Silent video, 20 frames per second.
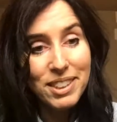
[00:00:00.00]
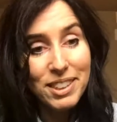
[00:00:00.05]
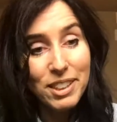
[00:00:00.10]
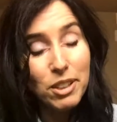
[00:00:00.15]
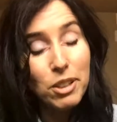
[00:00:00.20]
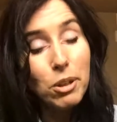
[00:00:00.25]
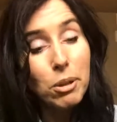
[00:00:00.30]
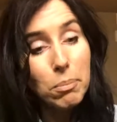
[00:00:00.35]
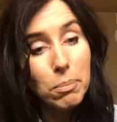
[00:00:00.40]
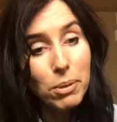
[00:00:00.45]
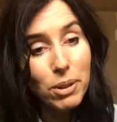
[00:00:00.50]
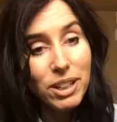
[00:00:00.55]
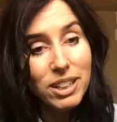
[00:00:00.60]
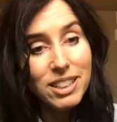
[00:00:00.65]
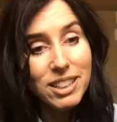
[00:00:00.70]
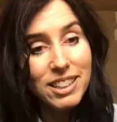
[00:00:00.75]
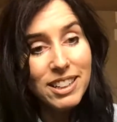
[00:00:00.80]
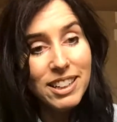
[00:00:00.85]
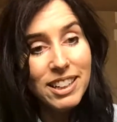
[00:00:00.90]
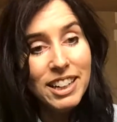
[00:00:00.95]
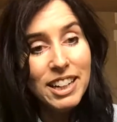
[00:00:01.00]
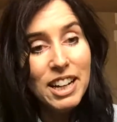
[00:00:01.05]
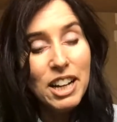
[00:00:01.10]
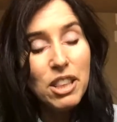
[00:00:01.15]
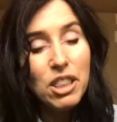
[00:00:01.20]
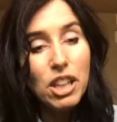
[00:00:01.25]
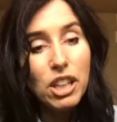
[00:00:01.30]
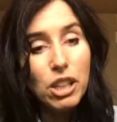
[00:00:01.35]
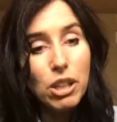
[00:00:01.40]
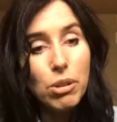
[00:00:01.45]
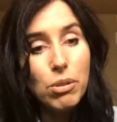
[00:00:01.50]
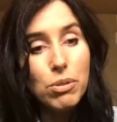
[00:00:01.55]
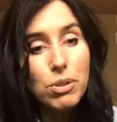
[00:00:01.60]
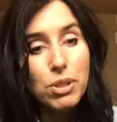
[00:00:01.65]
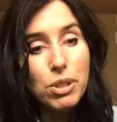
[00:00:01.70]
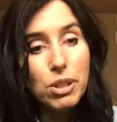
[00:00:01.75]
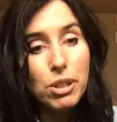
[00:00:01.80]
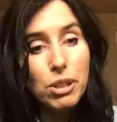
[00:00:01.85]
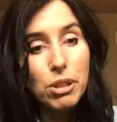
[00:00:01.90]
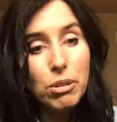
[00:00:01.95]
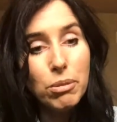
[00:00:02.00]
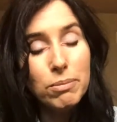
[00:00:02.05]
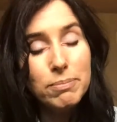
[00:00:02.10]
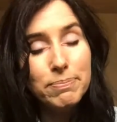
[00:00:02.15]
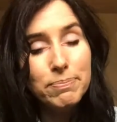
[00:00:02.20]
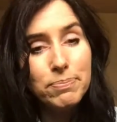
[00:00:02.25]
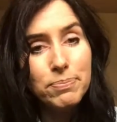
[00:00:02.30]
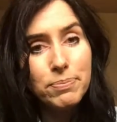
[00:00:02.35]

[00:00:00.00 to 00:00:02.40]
book, that you too